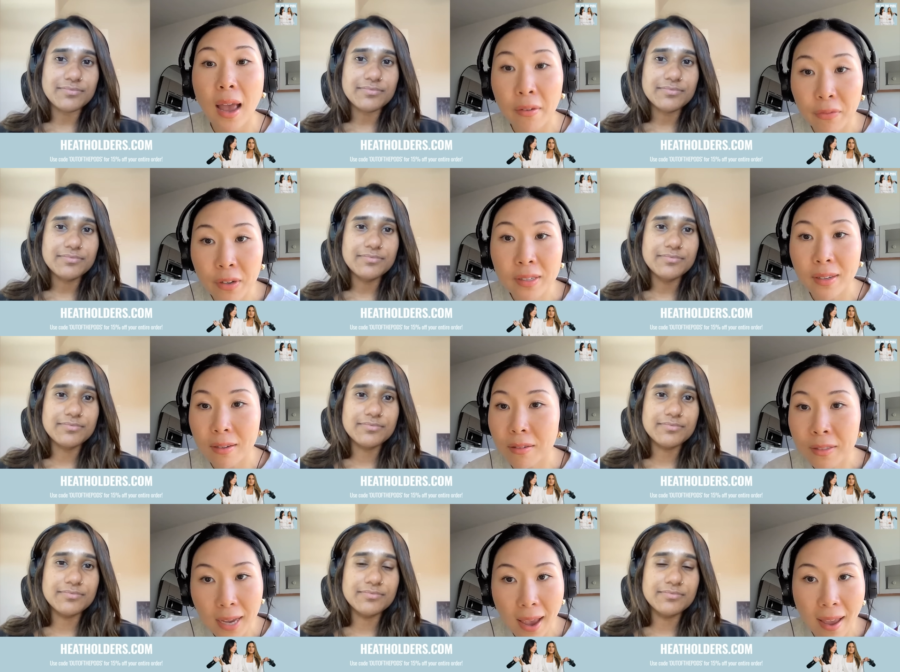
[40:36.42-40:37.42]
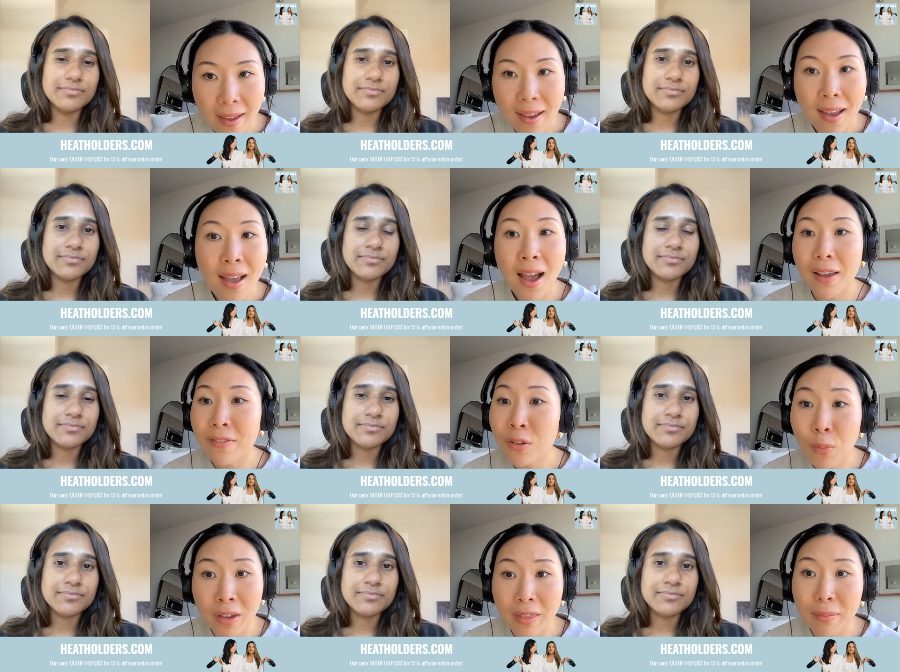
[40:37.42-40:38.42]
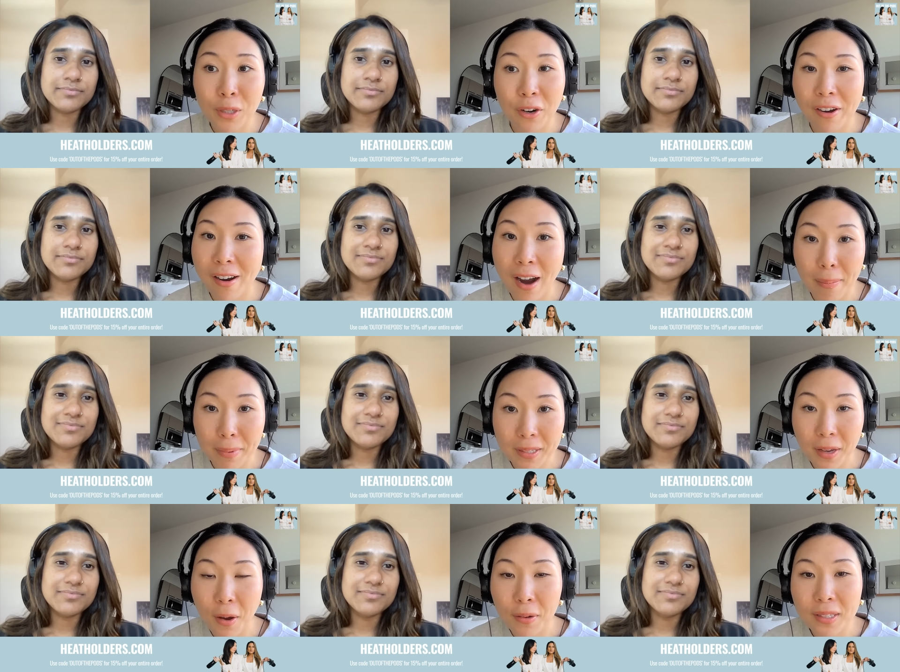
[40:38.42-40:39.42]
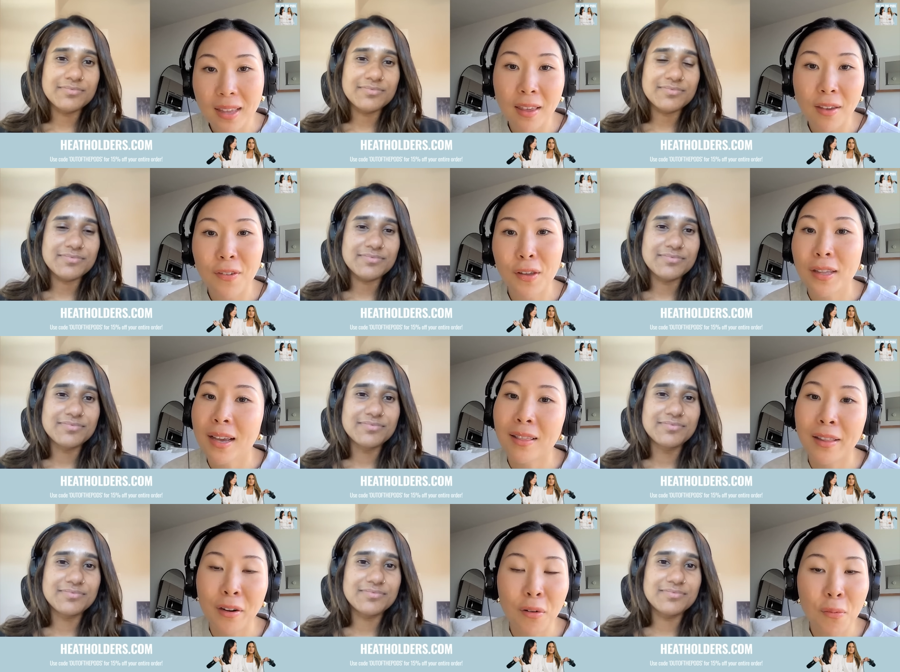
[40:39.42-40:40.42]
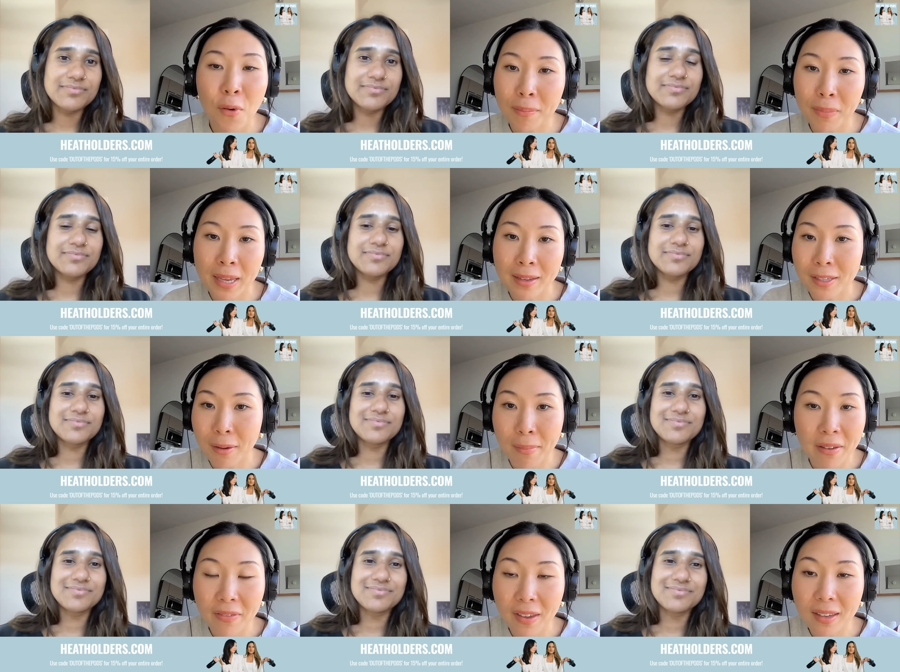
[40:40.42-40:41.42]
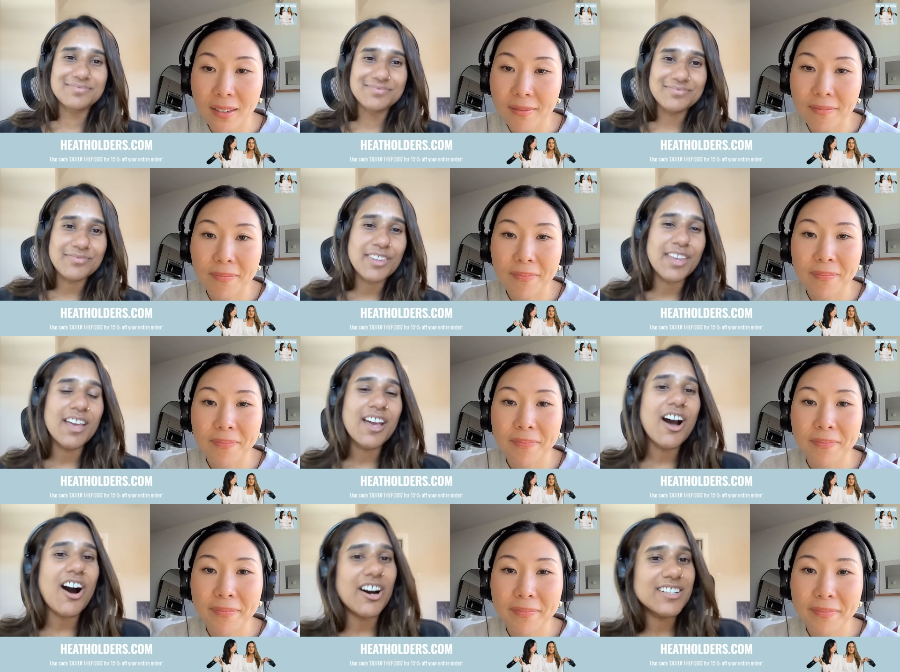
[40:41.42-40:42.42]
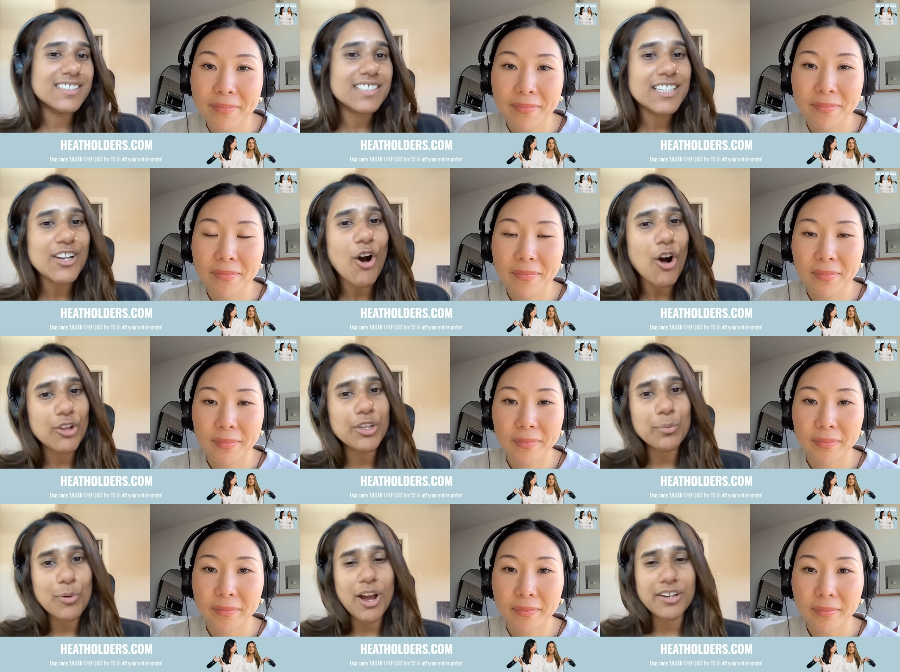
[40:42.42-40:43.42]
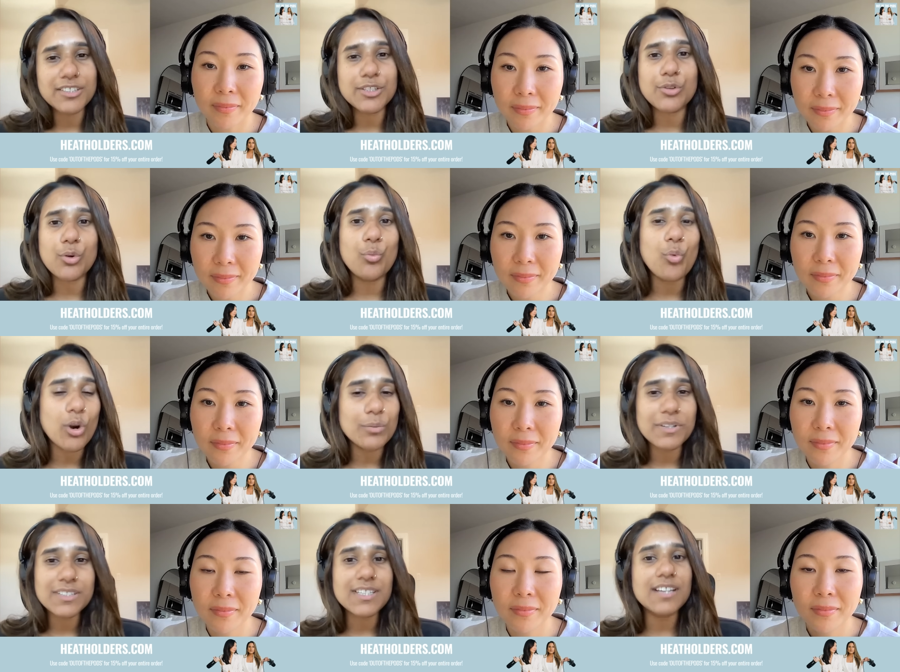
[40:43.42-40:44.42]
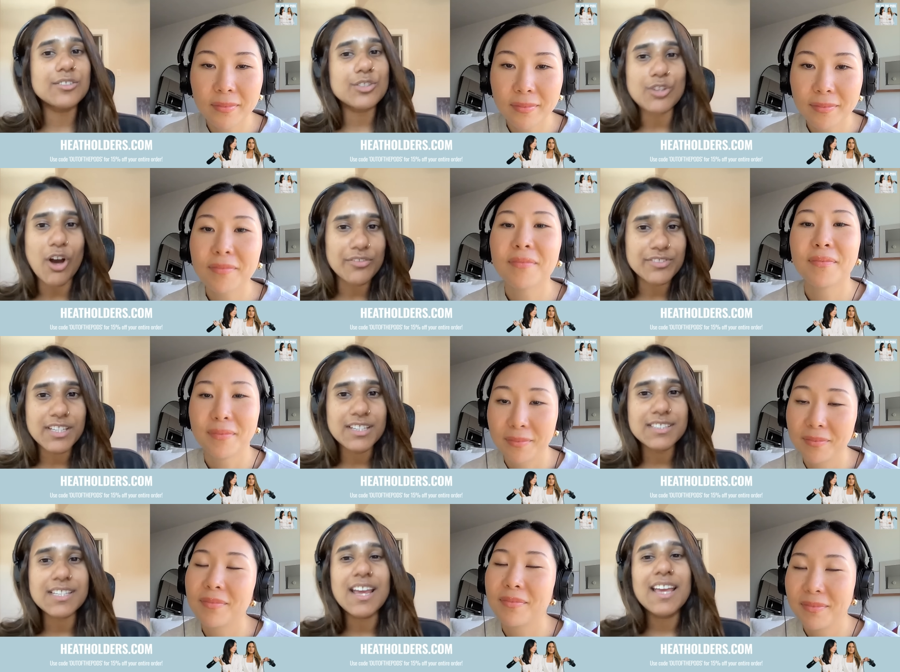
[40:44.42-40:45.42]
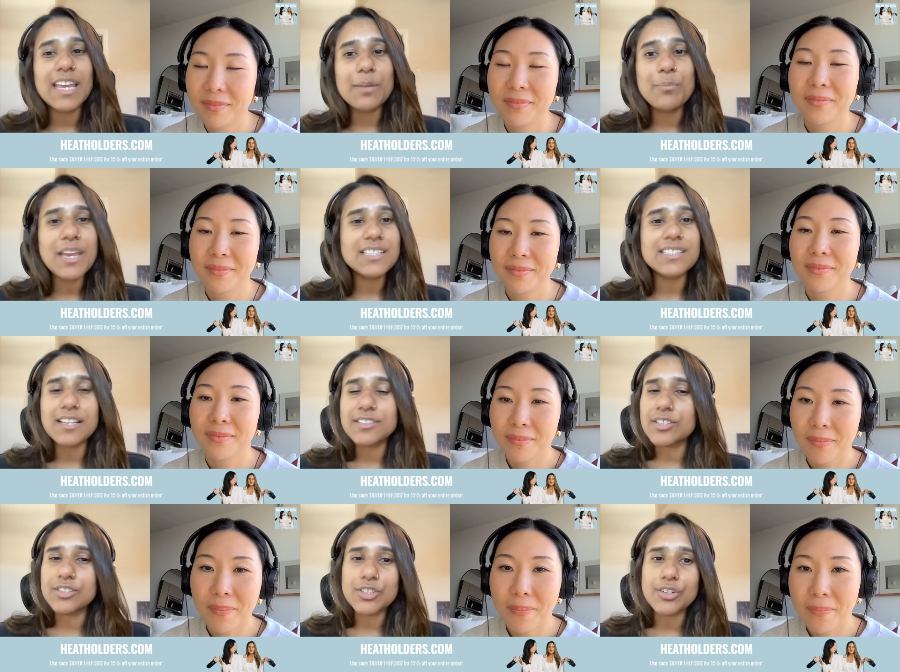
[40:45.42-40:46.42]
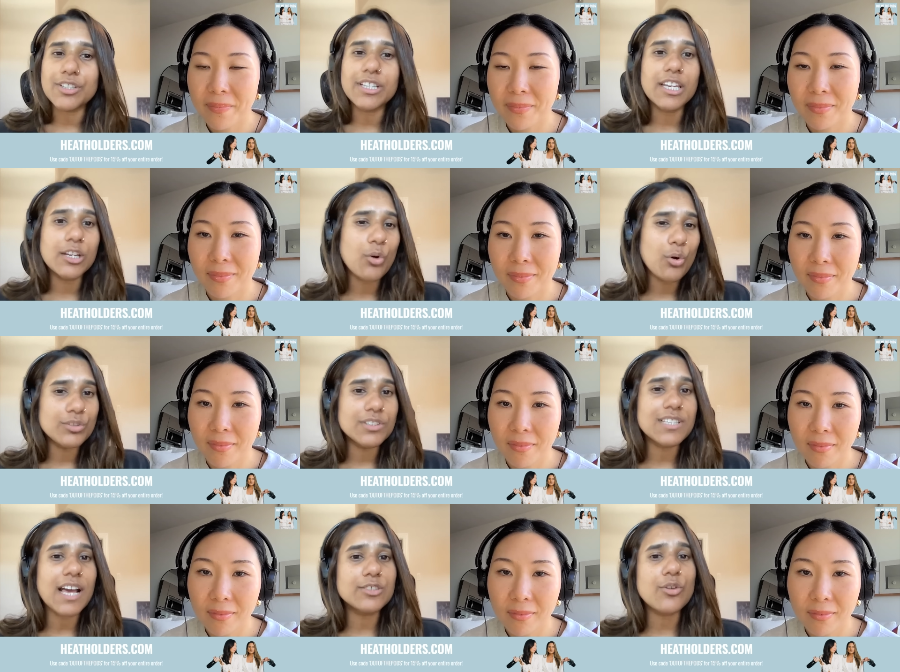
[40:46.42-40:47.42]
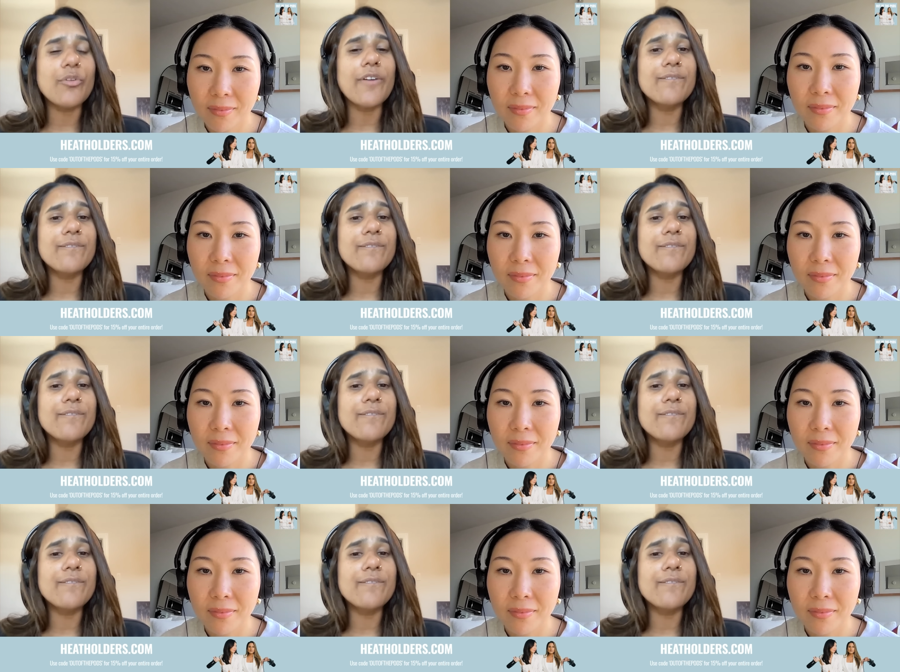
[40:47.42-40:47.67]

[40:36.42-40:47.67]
Speaker 1: every single day. I even wear them during our episodes, and they feel like little warm blankets on my feet.
Speaker 2: Honestly, all their products are the warmest and softest. It makes sense considering Heat Holders has over